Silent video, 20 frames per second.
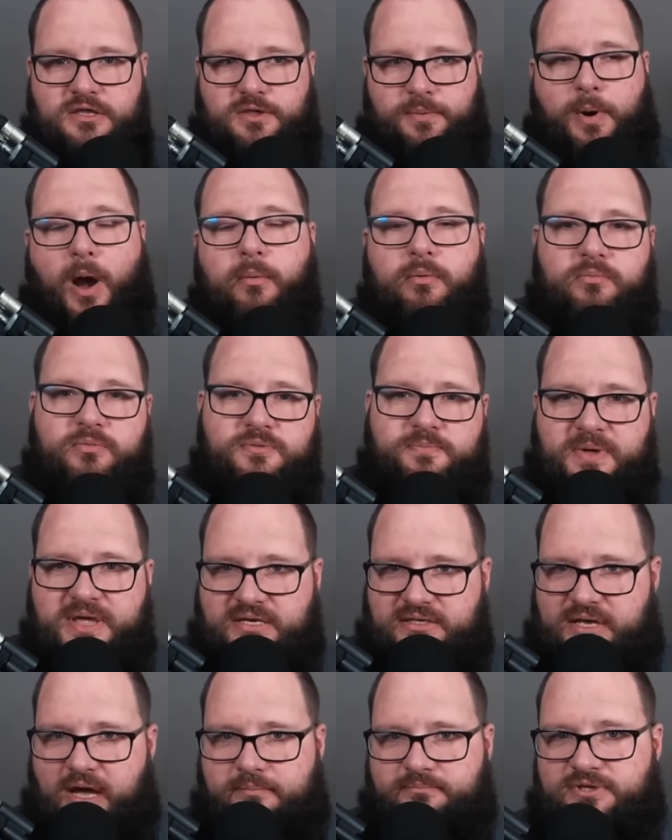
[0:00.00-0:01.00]
The problem with
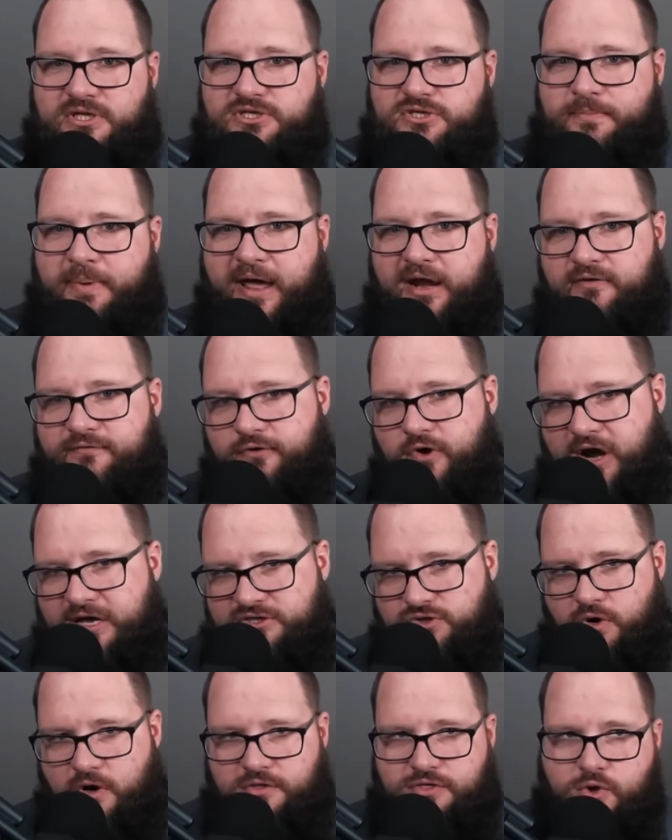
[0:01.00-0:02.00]
being dumped into Battle for
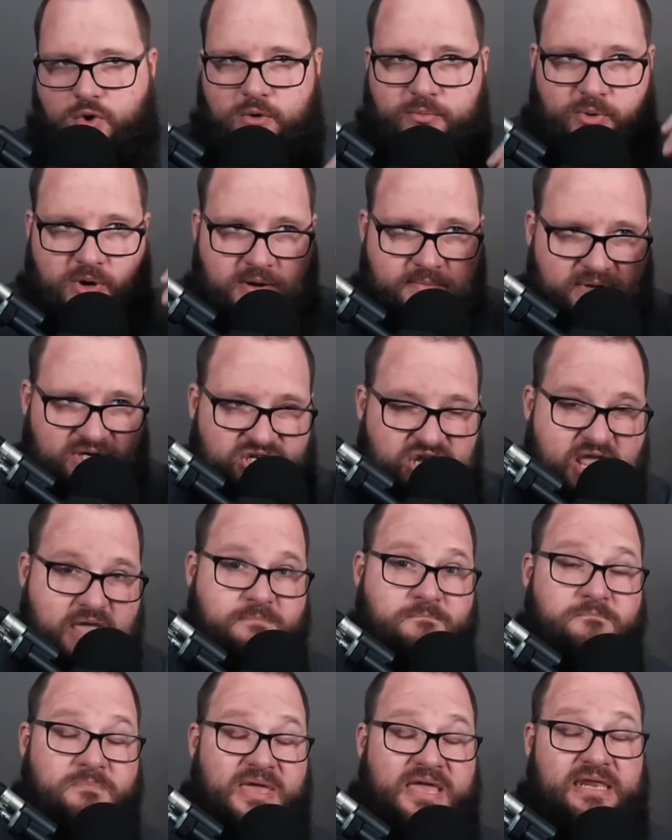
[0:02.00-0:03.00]
Azeroth, you are pretty much
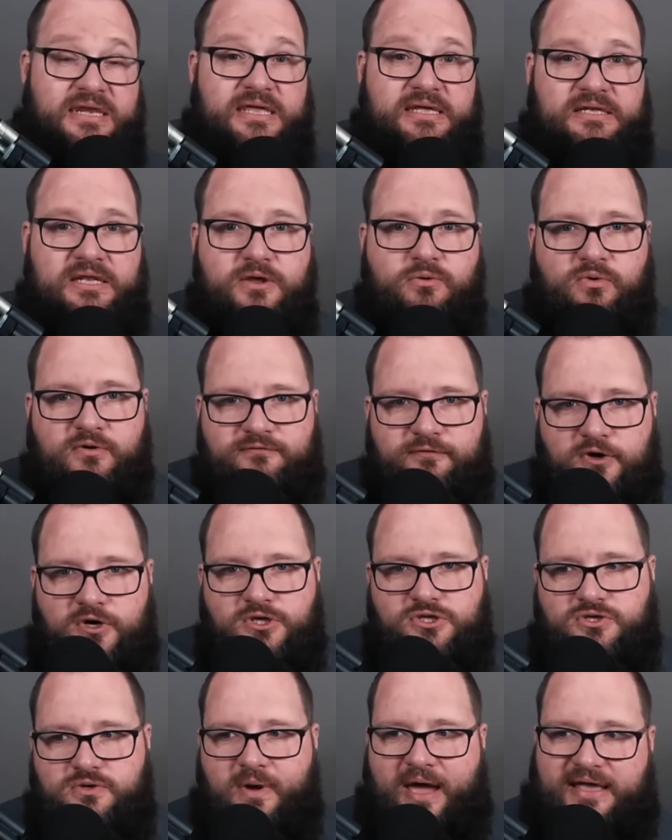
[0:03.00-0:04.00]
immediately
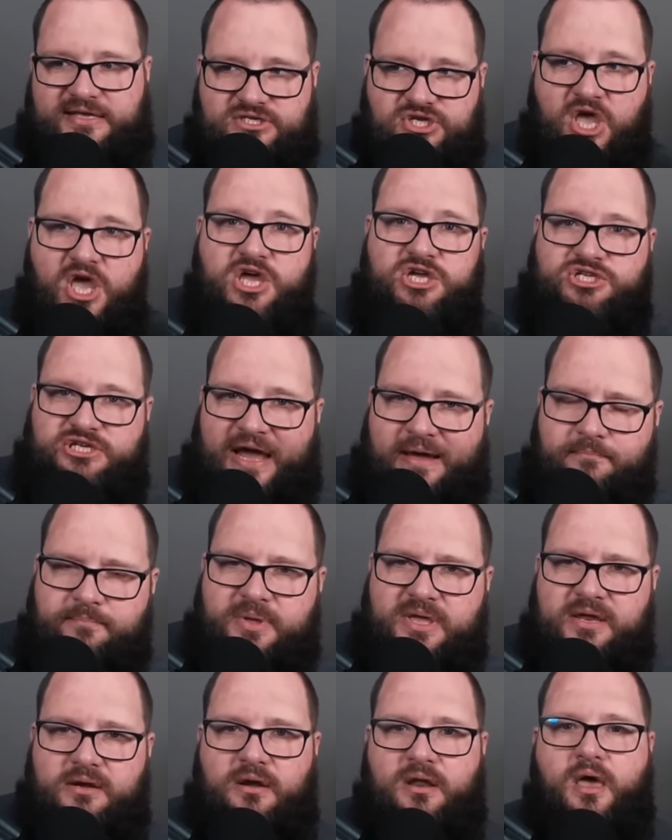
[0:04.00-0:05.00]
referred to as
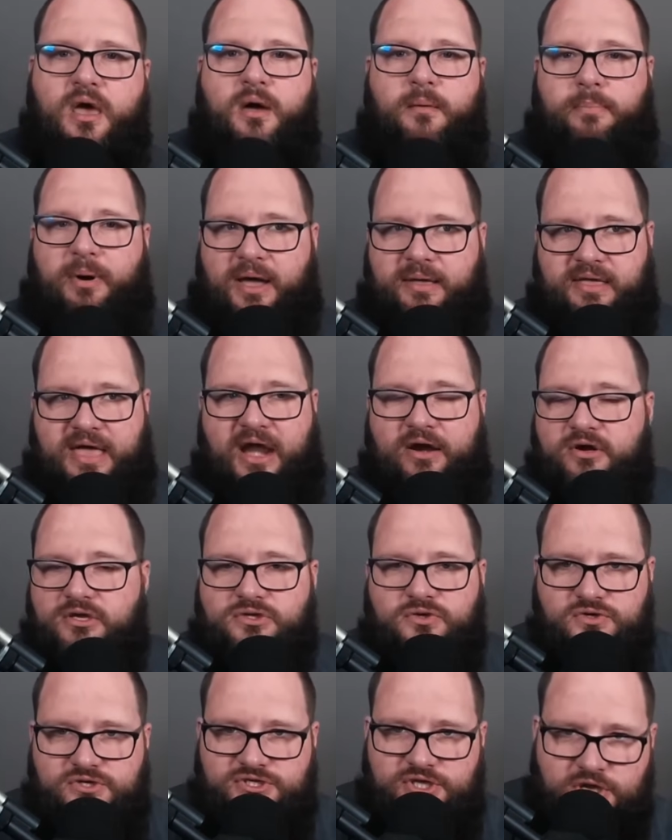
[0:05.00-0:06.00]
champion by
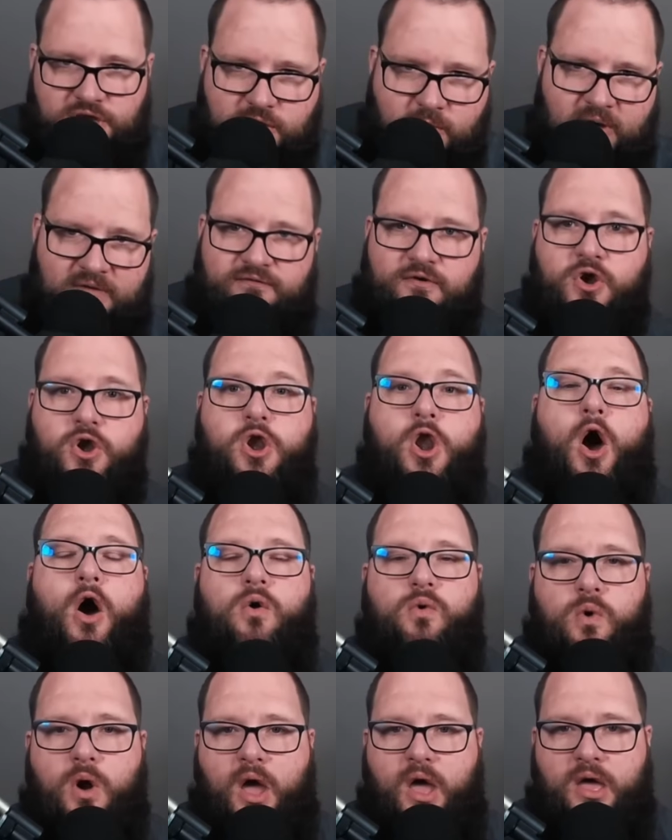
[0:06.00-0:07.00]
characters that you have
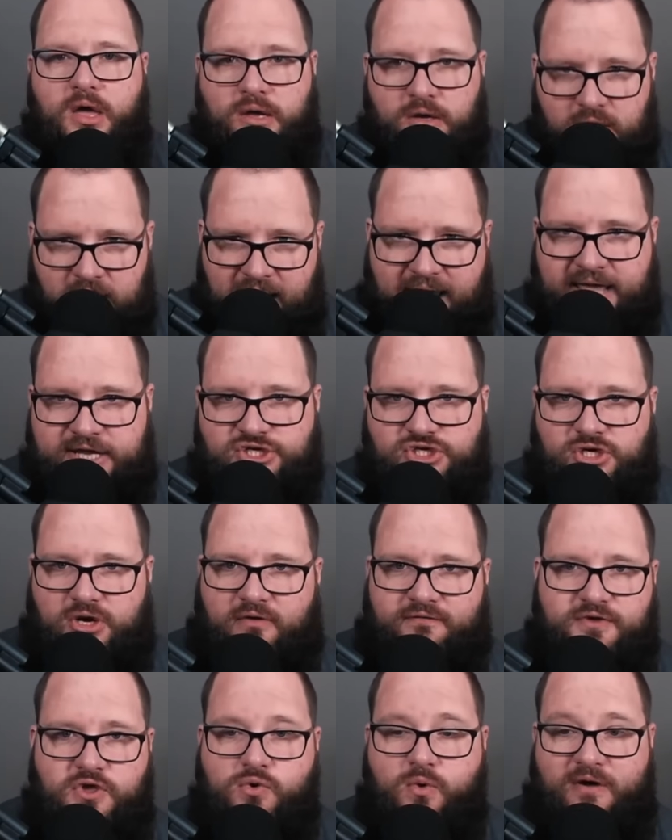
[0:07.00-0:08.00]
no collection
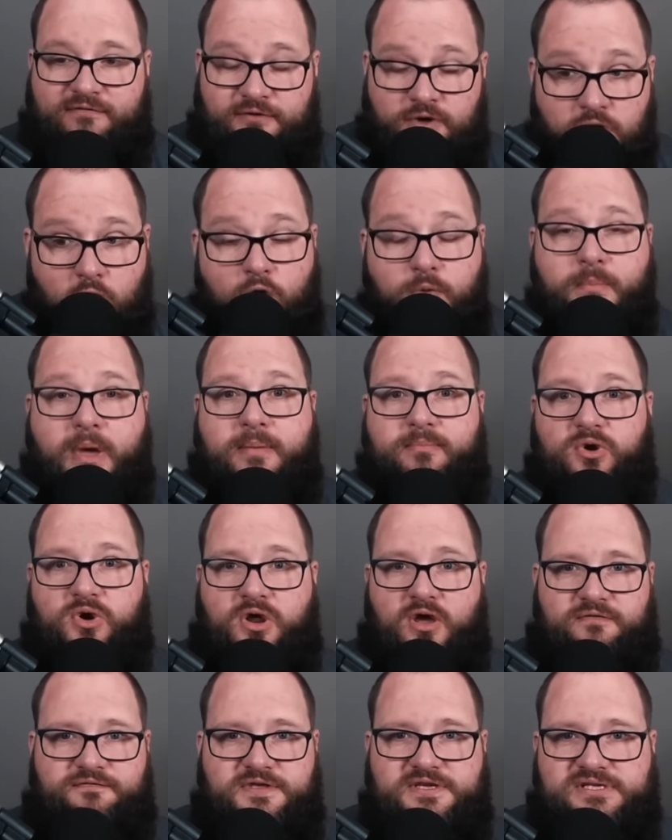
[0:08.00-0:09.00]
of. You have no
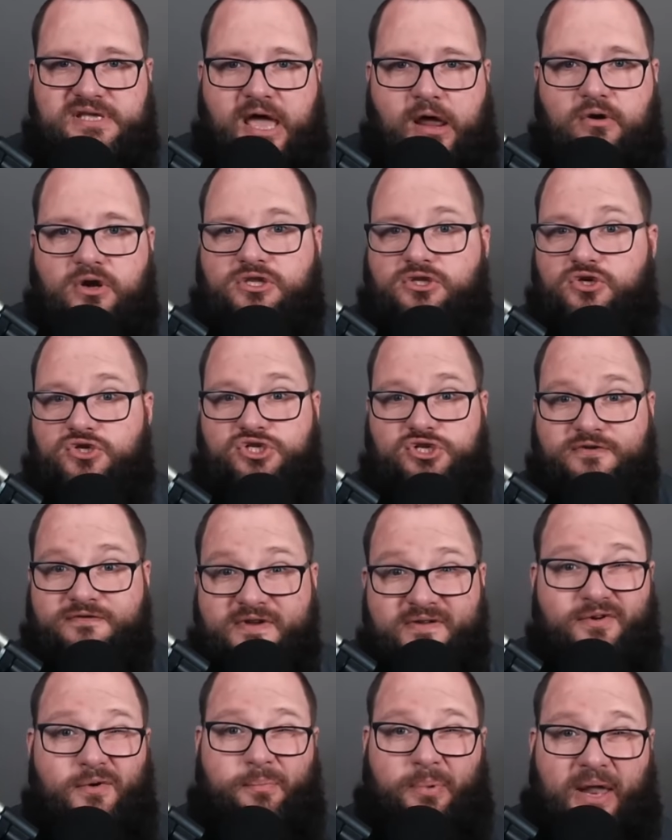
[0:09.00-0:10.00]
memory of these characters.
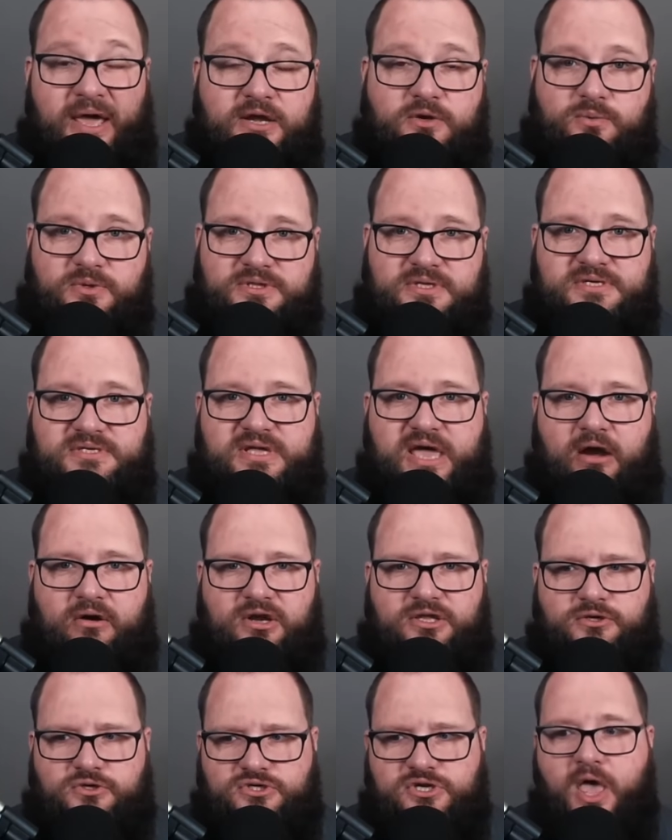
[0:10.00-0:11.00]
You've never played with these
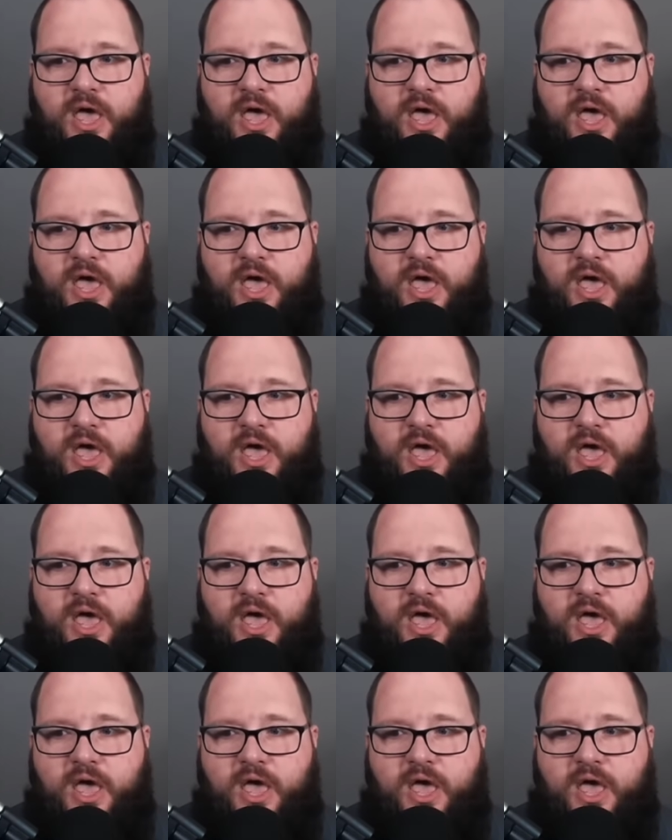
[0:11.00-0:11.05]
characters.